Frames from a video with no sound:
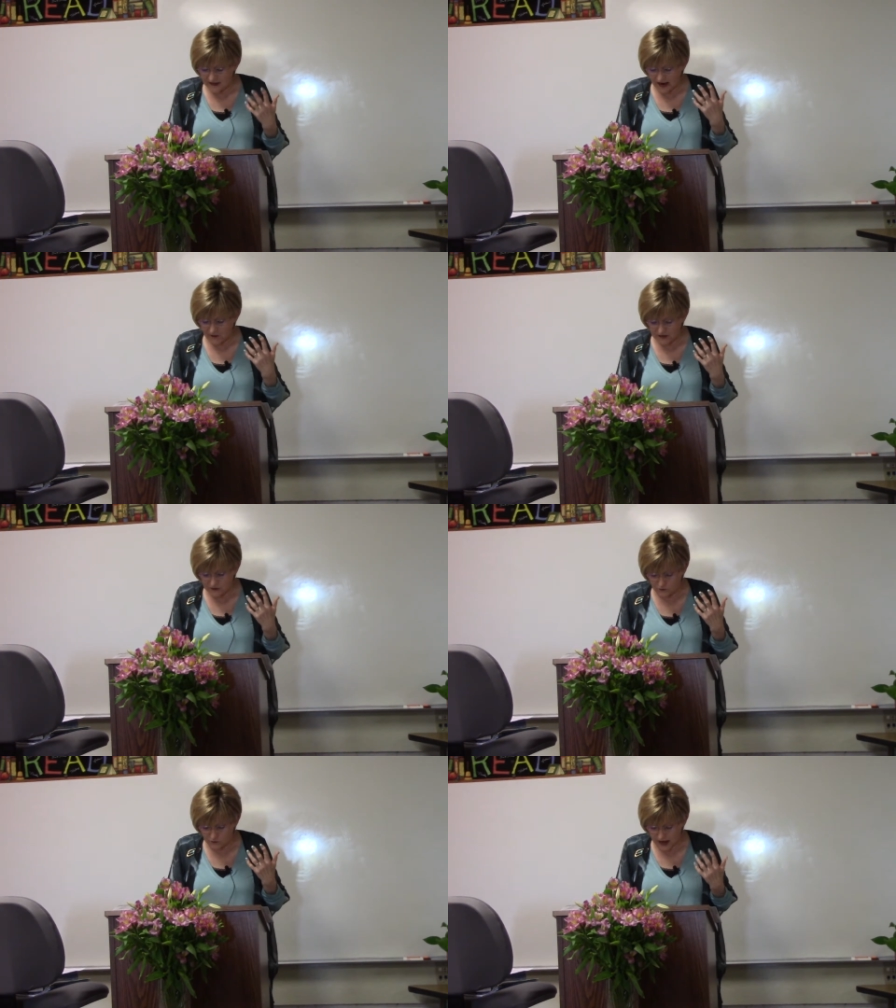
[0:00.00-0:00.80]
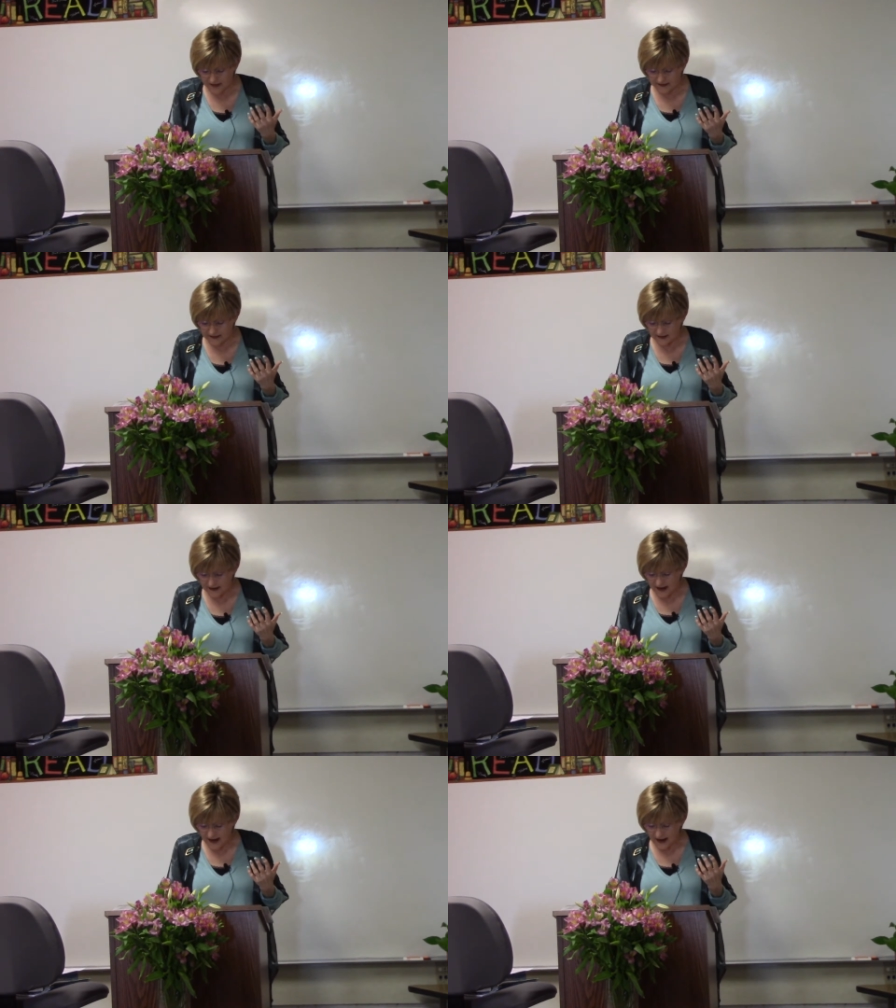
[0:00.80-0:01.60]
that was right.
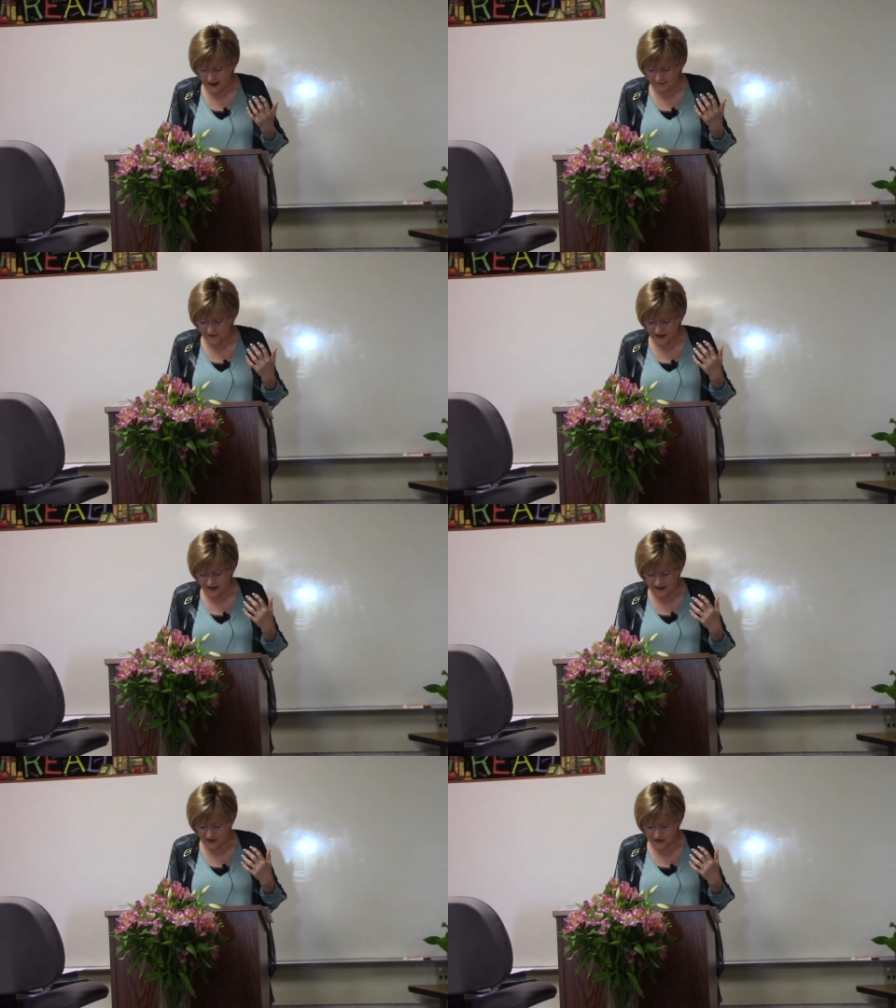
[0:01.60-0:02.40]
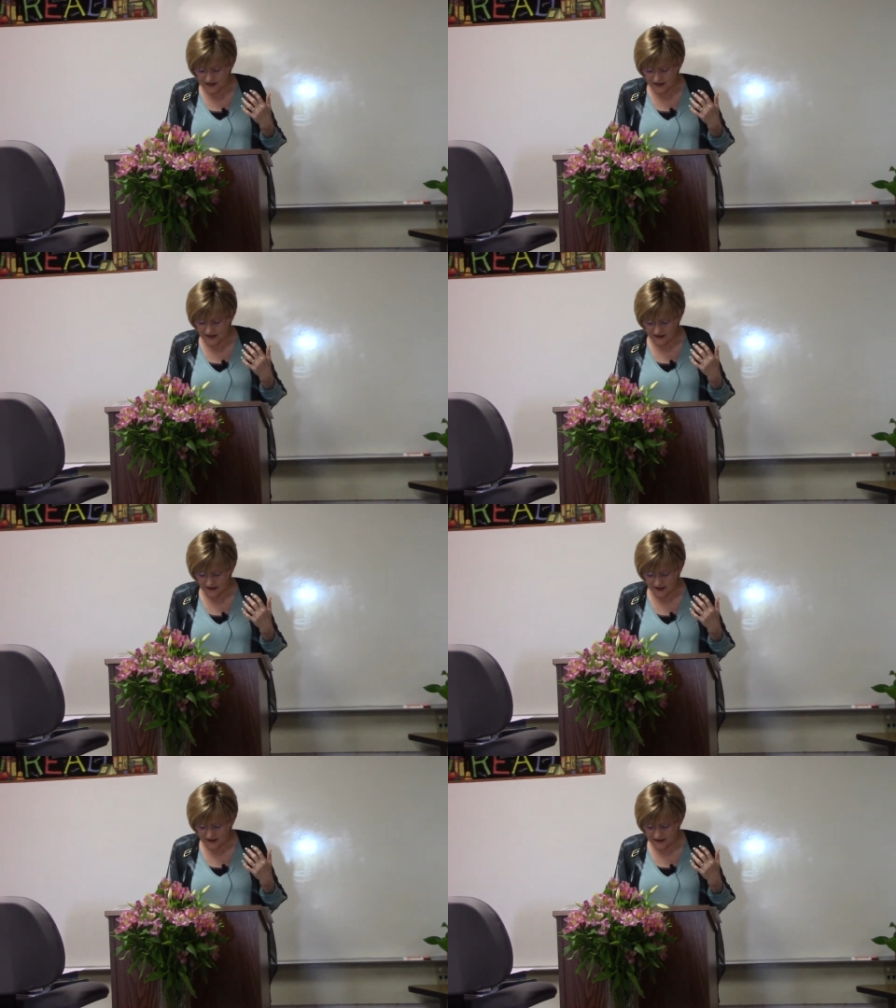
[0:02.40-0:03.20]
Um, the interesting
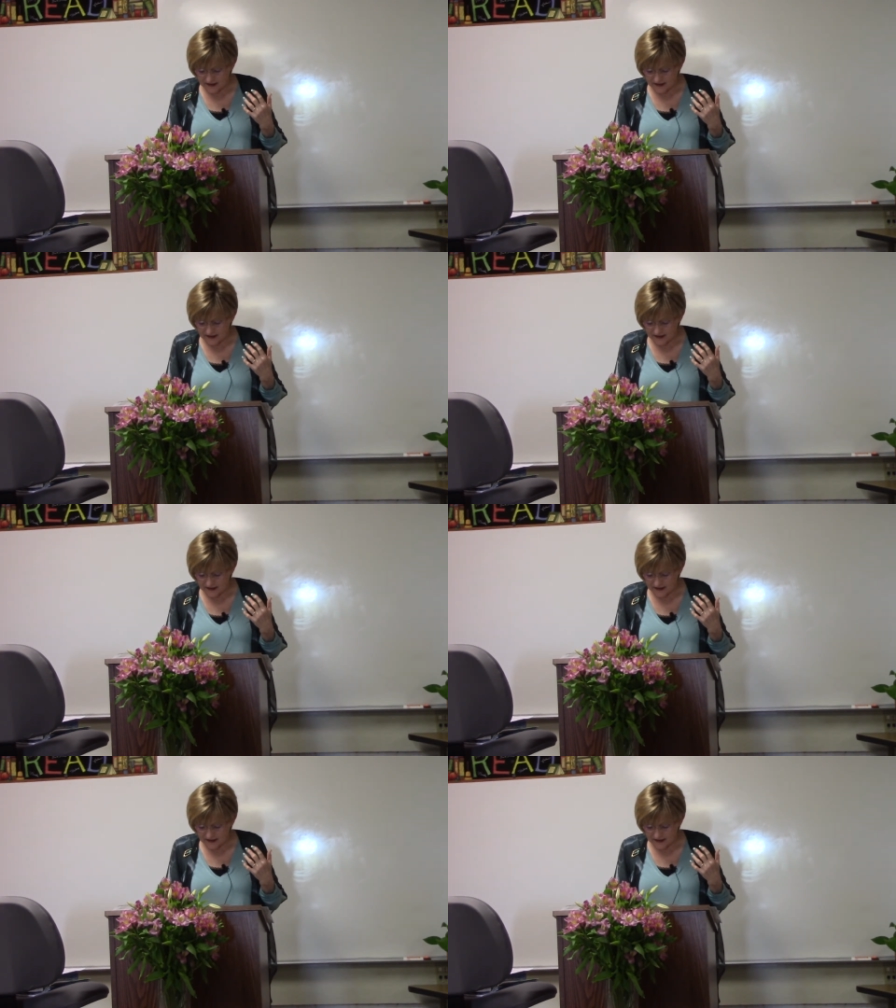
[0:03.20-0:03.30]
thing is